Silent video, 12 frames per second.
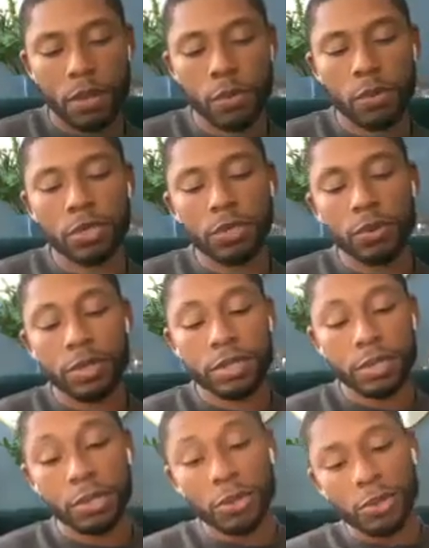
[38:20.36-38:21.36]
what you're going to
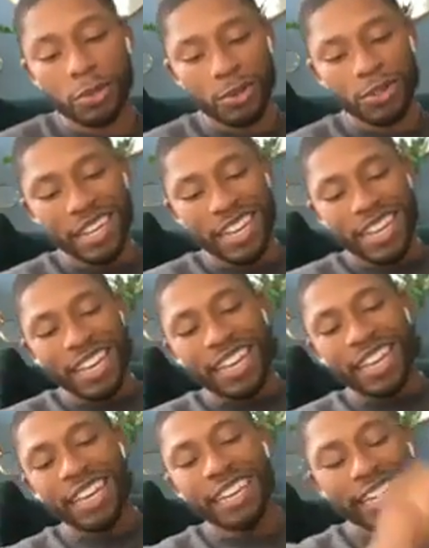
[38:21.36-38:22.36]
do
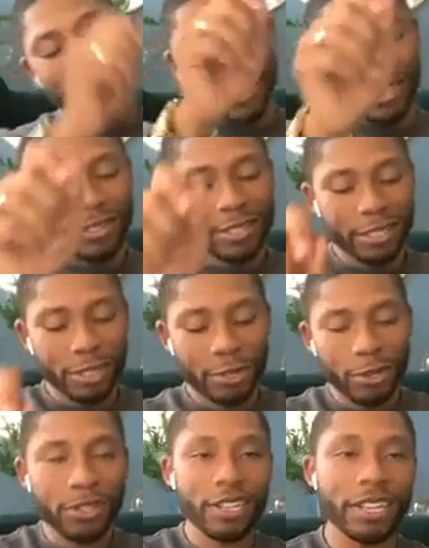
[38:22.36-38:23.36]
is you're going to
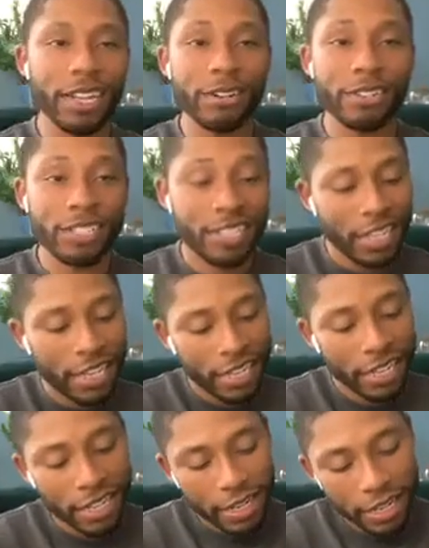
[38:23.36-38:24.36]
draw the letter C.
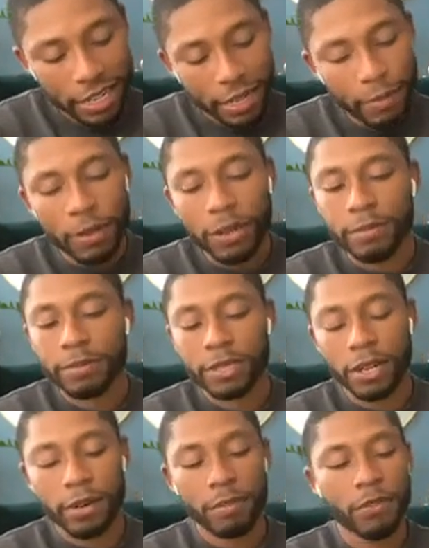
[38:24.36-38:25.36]

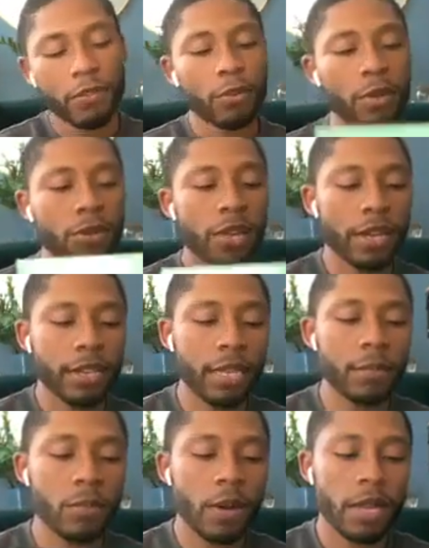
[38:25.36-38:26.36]
Before we do that, keep
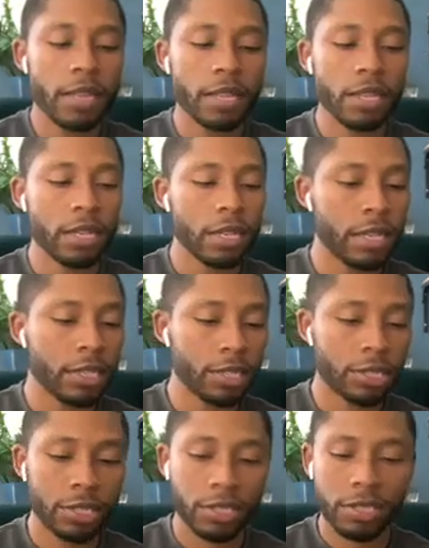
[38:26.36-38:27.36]
in mind that the
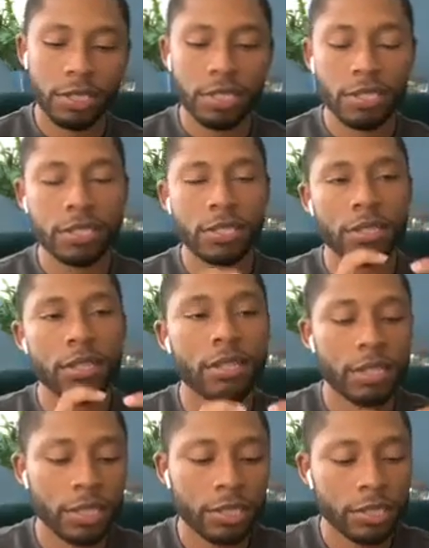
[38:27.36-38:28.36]
dish
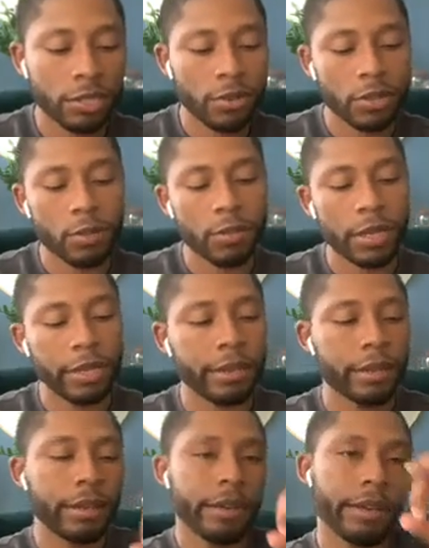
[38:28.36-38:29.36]
should only be
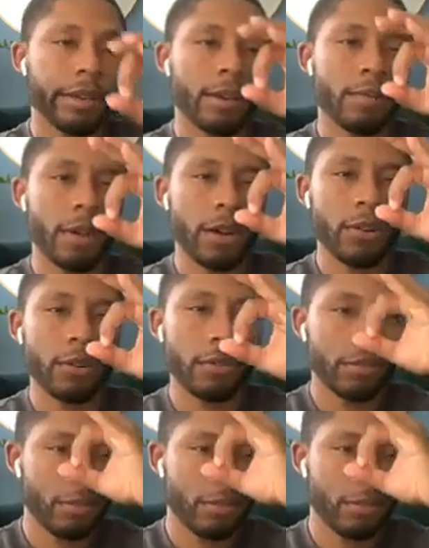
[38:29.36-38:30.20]
about